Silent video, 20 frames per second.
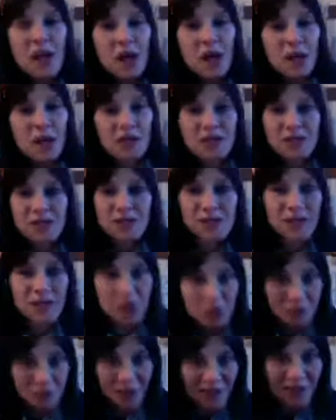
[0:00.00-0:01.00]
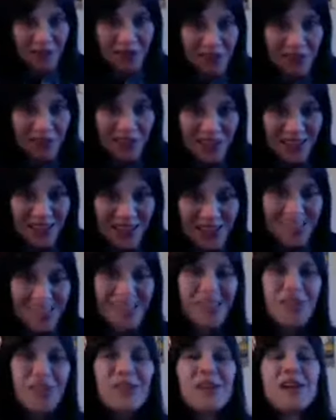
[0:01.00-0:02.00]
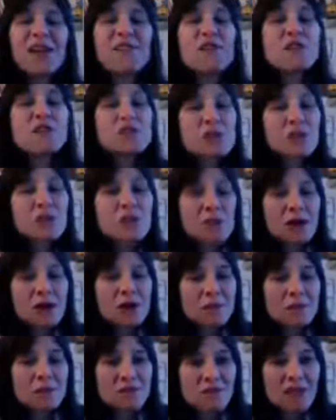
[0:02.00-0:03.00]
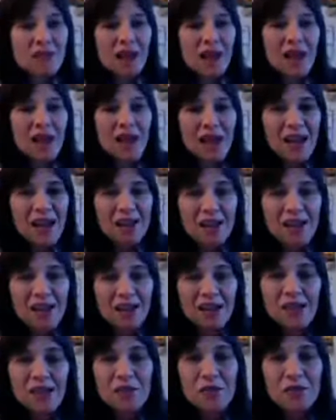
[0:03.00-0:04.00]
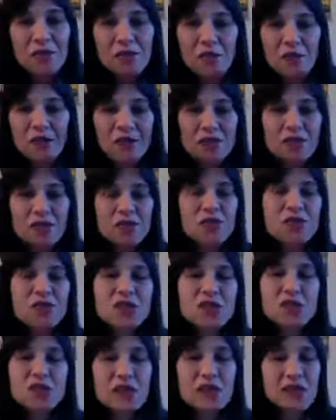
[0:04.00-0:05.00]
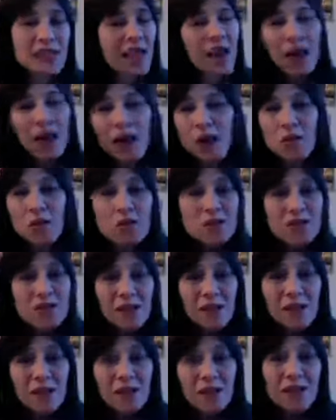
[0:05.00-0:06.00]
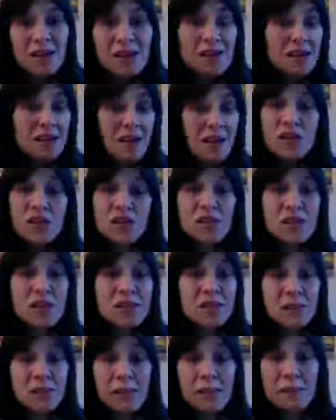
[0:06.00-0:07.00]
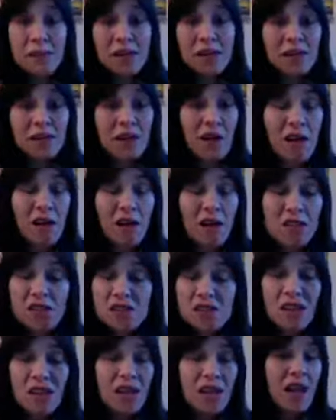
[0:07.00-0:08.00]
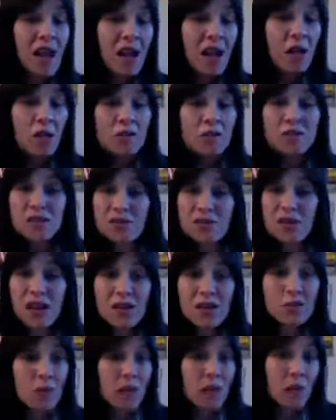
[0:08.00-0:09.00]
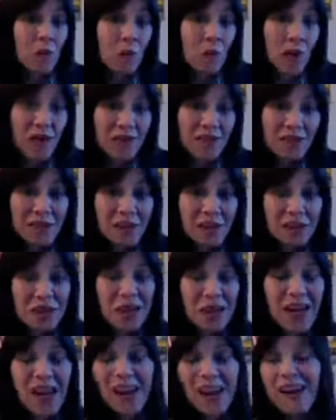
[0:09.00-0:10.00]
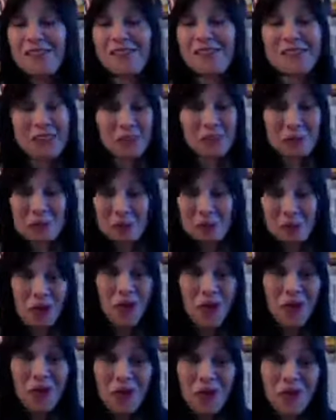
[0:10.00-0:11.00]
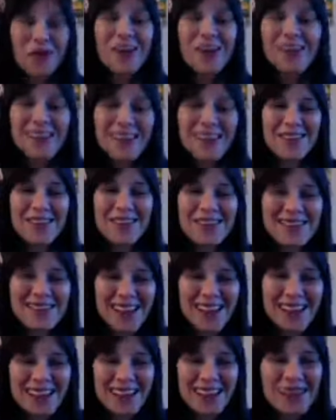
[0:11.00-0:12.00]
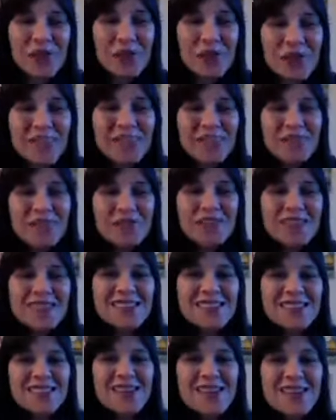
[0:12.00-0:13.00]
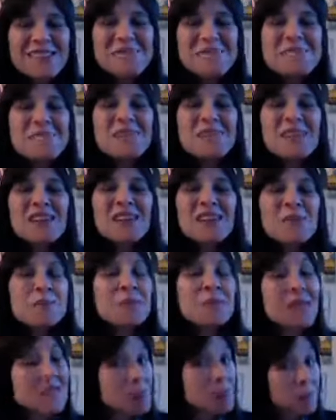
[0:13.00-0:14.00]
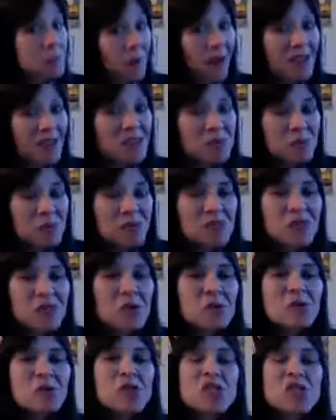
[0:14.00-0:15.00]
I was like, oh my goodness, and I've also, I have another friend who's just like, she's not stressed about money at all. She's like, I always attract what I want, and I was like, whoa, what a lifestyle, right? What a difference, right? But it's possible. So